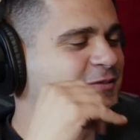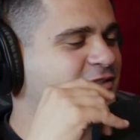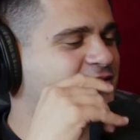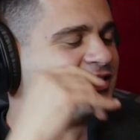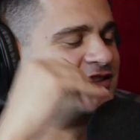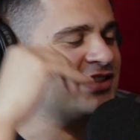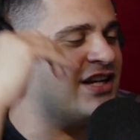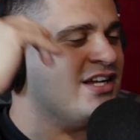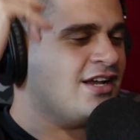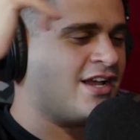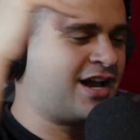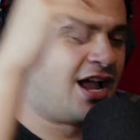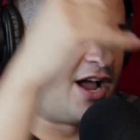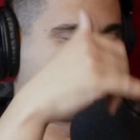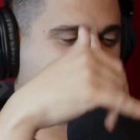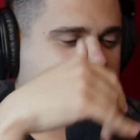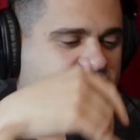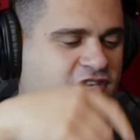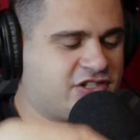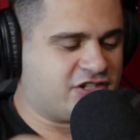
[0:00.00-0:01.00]
She goes, "I
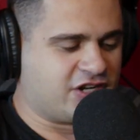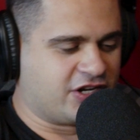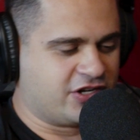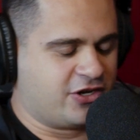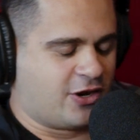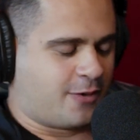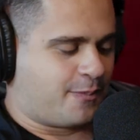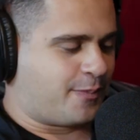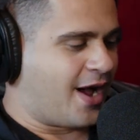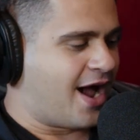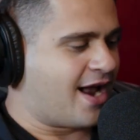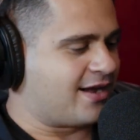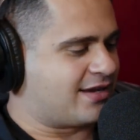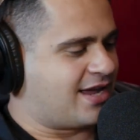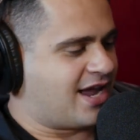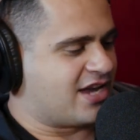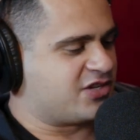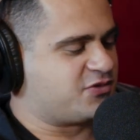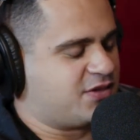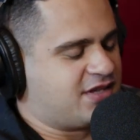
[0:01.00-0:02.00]
was listening to your
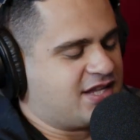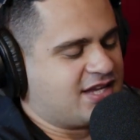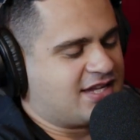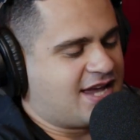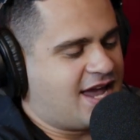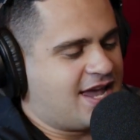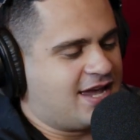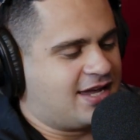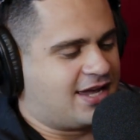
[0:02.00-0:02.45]
podcast with the gay